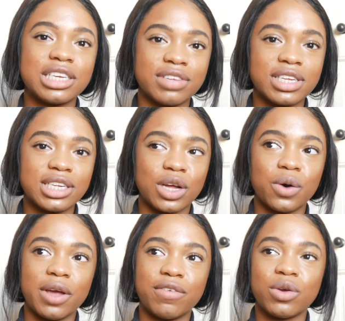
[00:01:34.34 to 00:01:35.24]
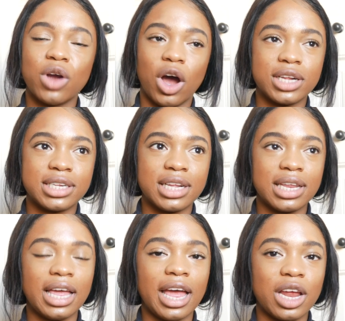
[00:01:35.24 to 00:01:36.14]
just feel as though if you
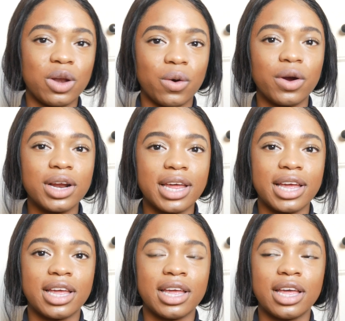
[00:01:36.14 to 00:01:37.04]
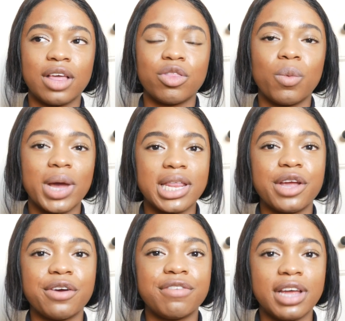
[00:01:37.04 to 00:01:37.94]
constantly ignore like the way that
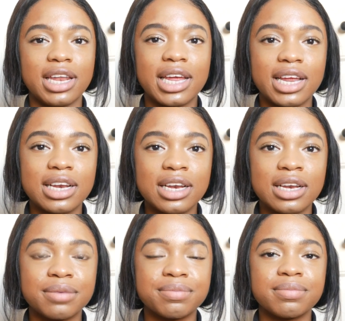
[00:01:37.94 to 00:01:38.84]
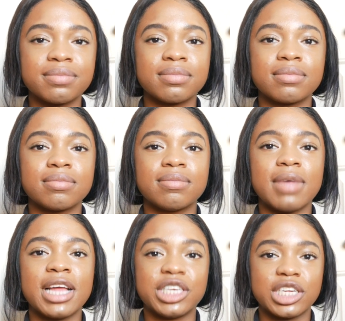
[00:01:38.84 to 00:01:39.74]
you're feeling,
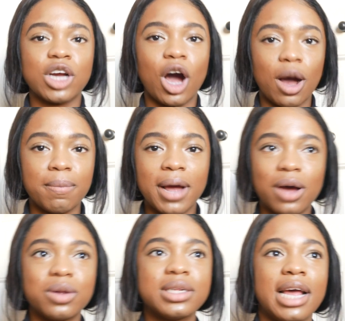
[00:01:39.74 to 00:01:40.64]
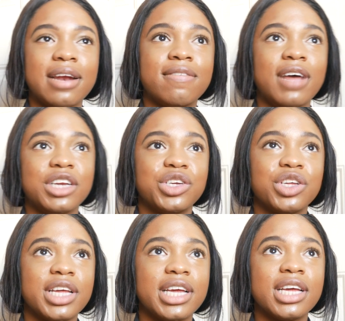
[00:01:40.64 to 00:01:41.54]
it just compounds and
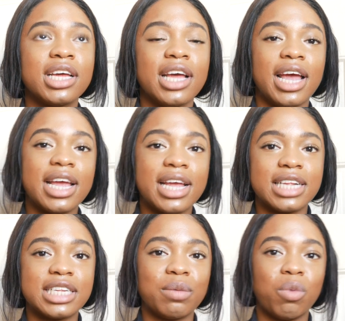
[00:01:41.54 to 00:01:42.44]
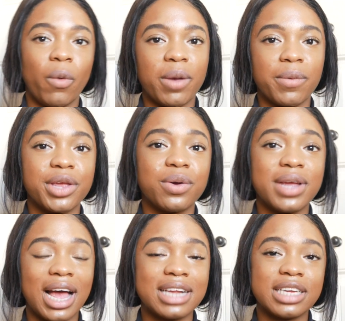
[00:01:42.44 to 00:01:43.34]
eventually it gets to the point where you
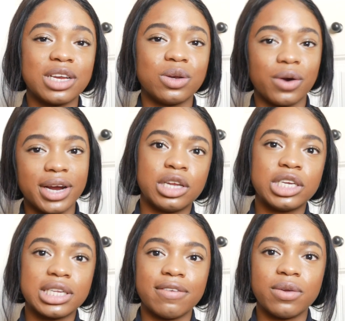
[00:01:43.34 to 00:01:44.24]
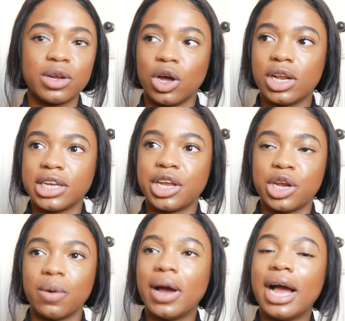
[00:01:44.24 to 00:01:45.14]
can't ignore it. You just have to acknowledge like, you
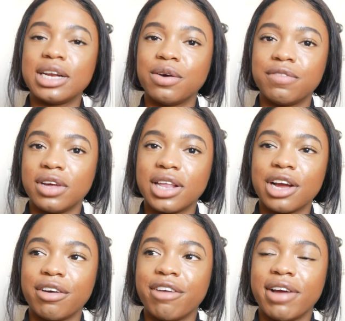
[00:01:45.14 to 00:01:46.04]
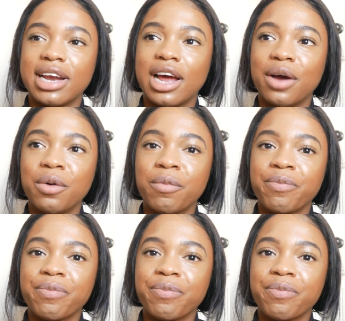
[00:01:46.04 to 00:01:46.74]
know what, I don't feel that great right now,